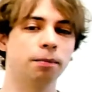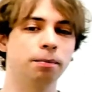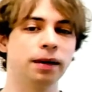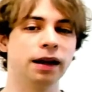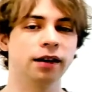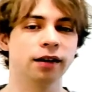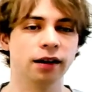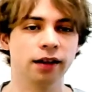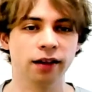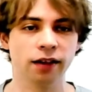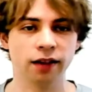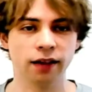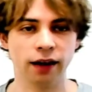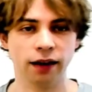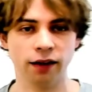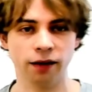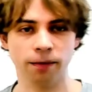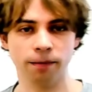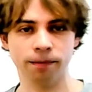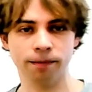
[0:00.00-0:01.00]
bit
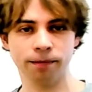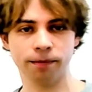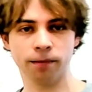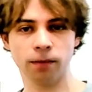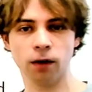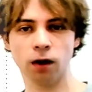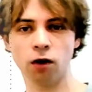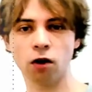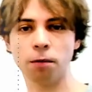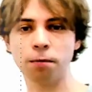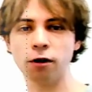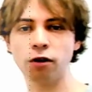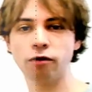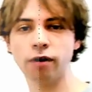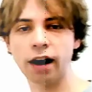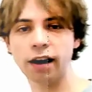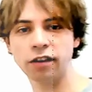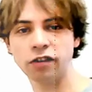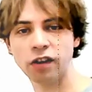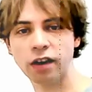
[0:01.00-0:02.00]
instead. Copy and
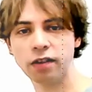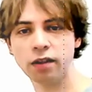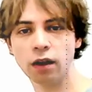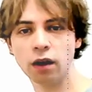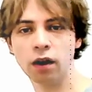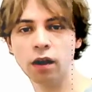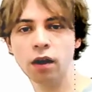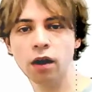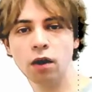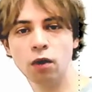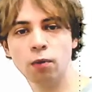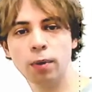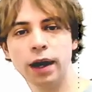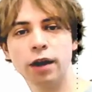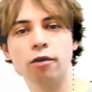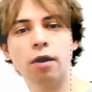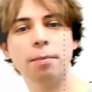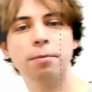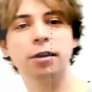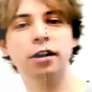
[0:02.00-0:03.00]
write, just a quick
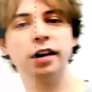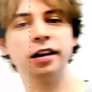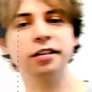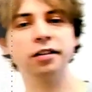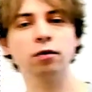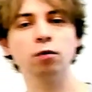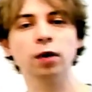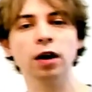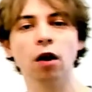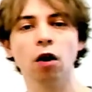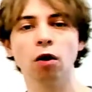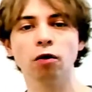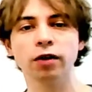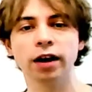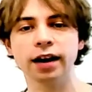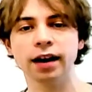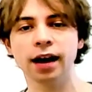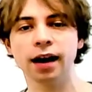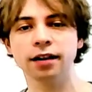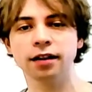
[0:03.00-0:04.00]
repetition. We
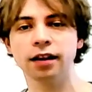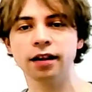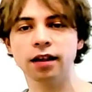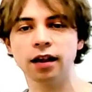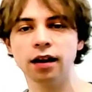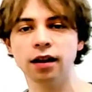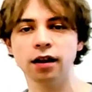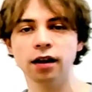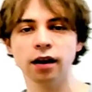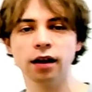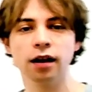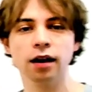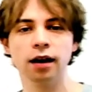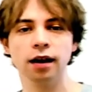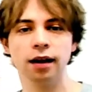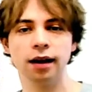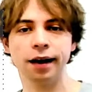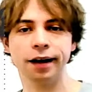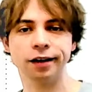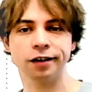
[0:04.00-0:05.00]
already had this in the
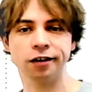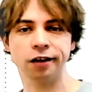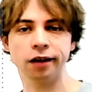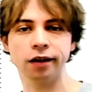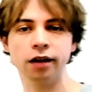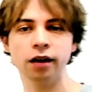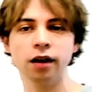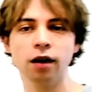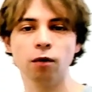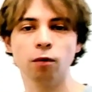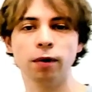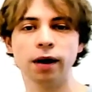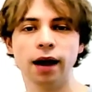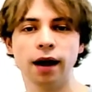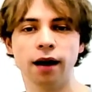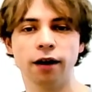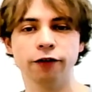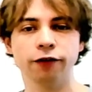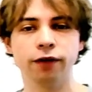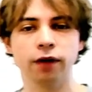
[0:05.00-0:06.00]
lecture. We
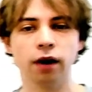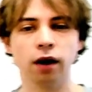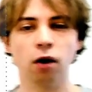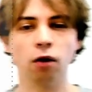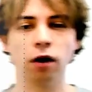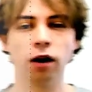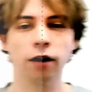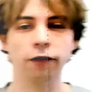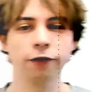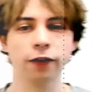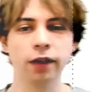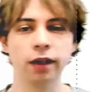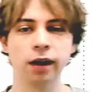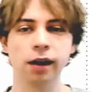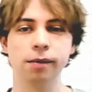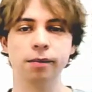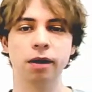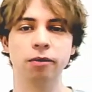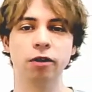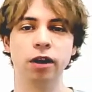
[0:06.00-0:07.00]
have our physical
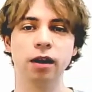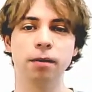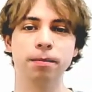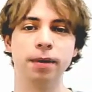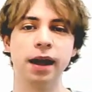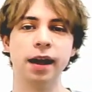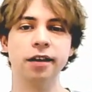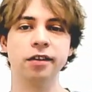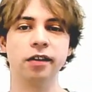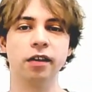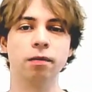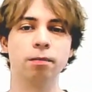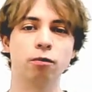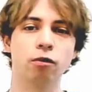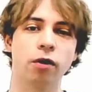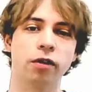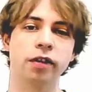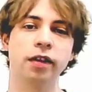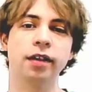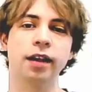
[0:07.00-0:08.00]
memory in pages.
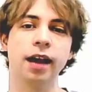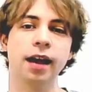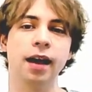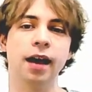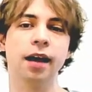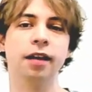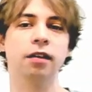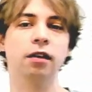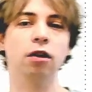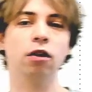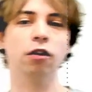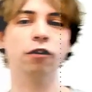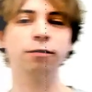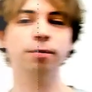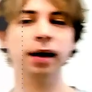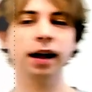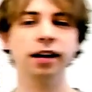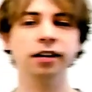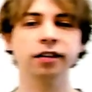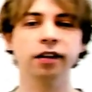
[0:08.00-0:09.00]
Process A has a lot of
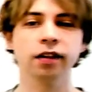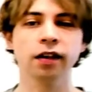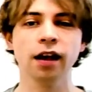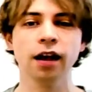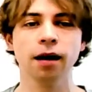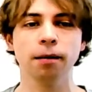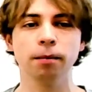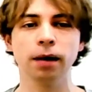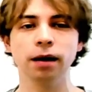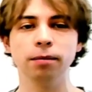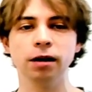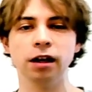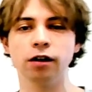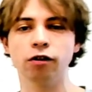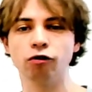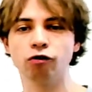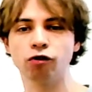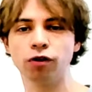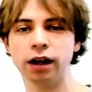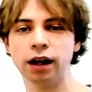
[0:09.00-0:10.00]
pages, maybe a
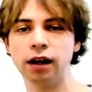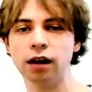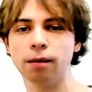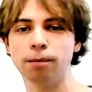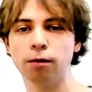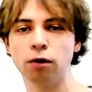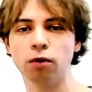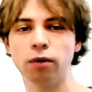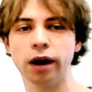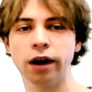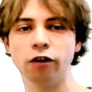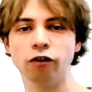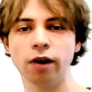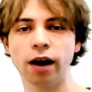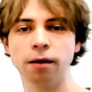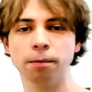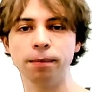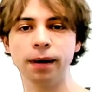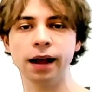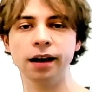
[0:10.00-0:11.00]
green, a blue, and a
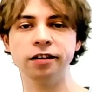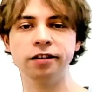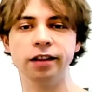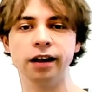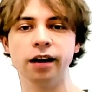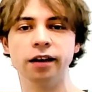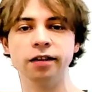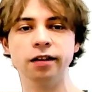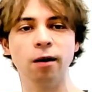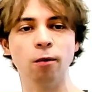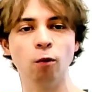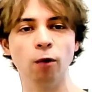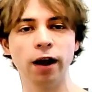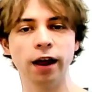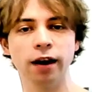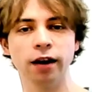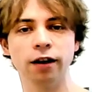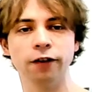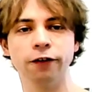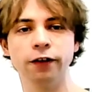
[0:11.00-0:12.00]
red page. They are somewhere
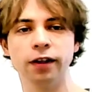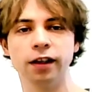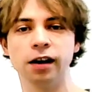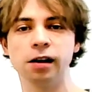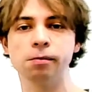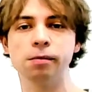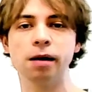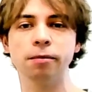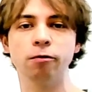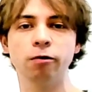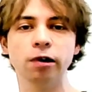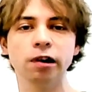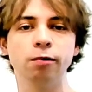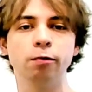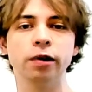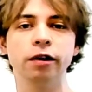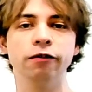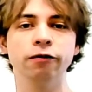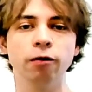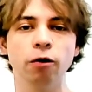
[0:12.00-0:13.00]
in the physical memory.
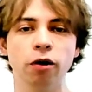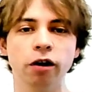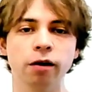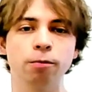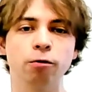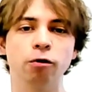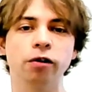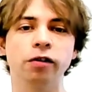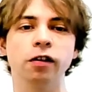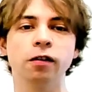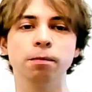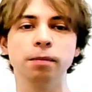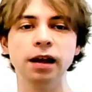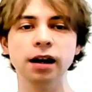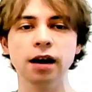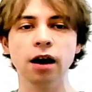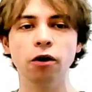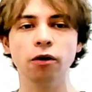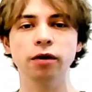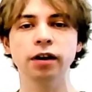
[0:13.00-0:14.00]
We fork. Process B
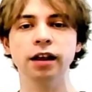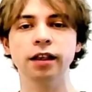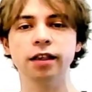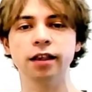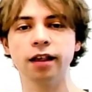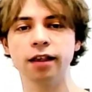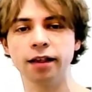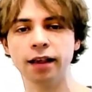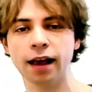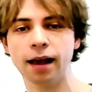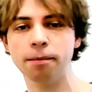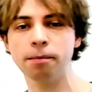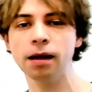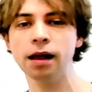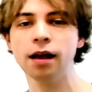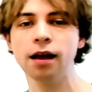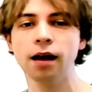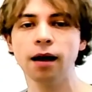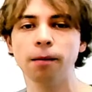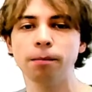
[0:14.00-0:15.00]
now needs the same
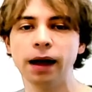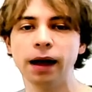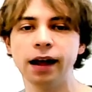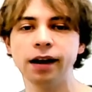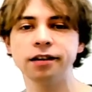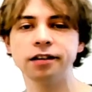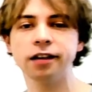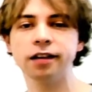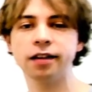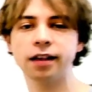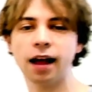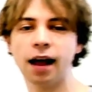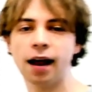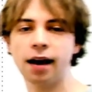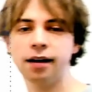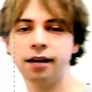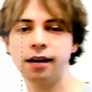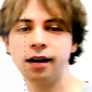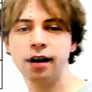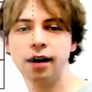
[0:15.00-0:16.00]
pages,
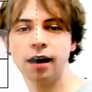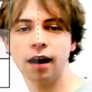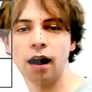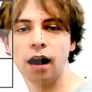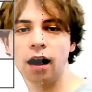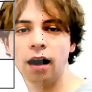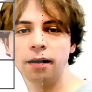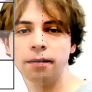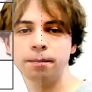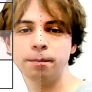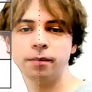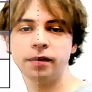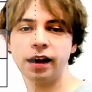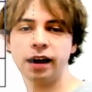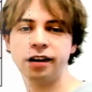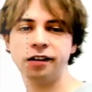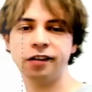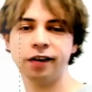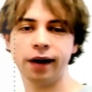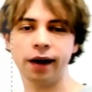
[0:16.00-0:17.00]
and they
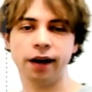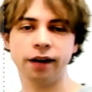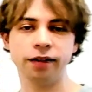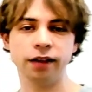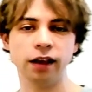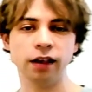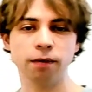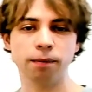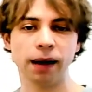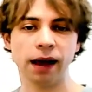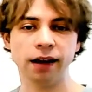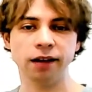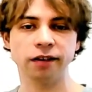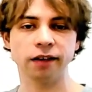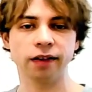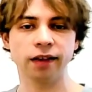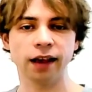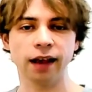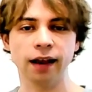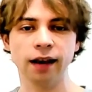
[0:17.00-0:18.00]
share these
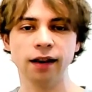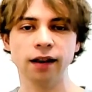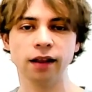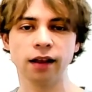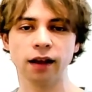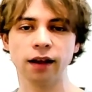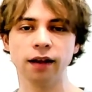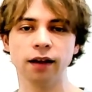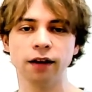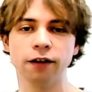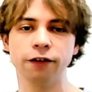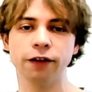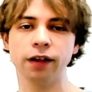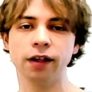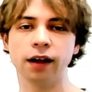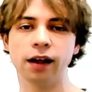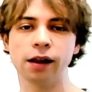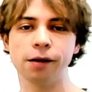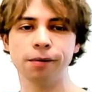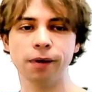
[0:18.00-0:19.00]
pages in the
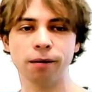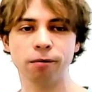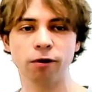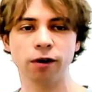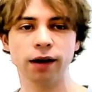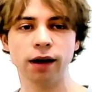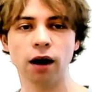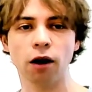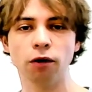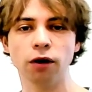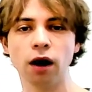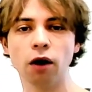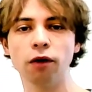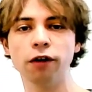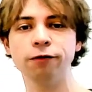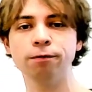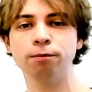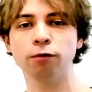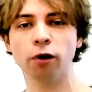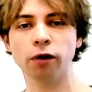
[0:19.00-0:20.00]
physical memory now. Now,
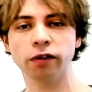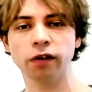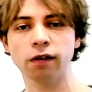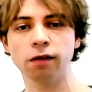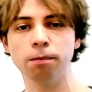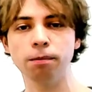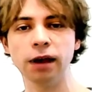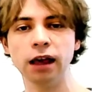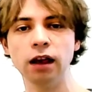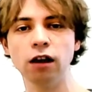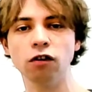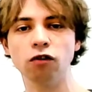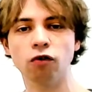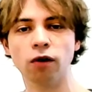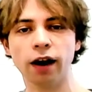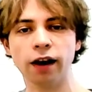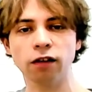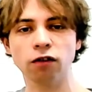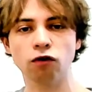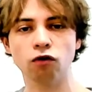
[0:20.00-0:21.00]
if process B
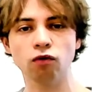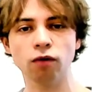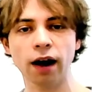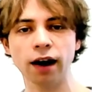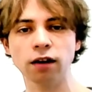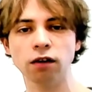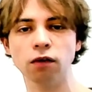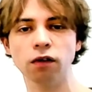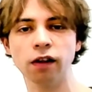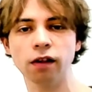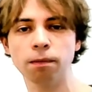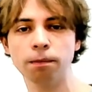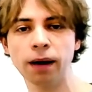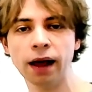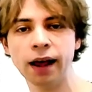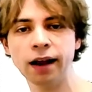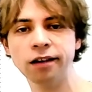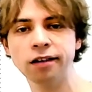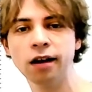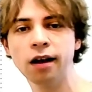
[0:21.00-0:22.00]
tries to write to this
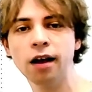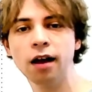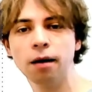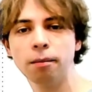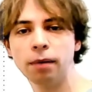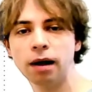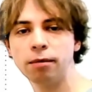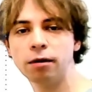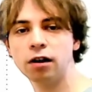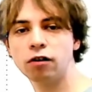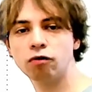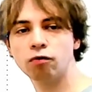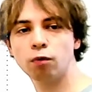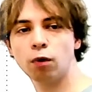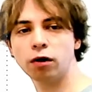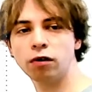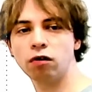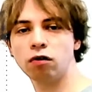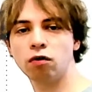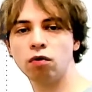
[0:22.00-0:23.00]
page, maybe
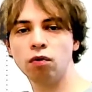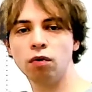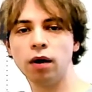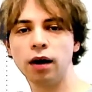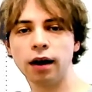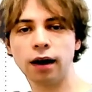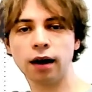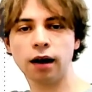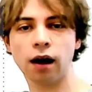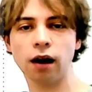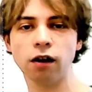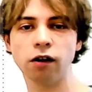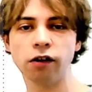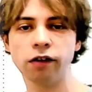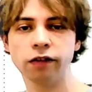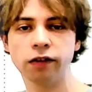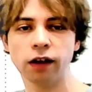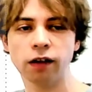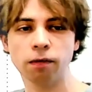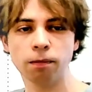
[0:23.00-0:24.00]
wants to color
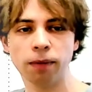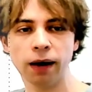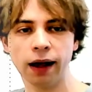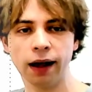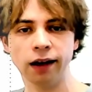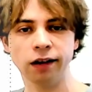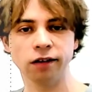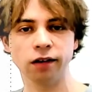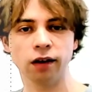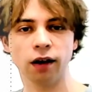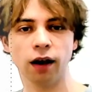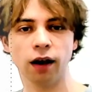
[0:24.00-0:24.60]
this page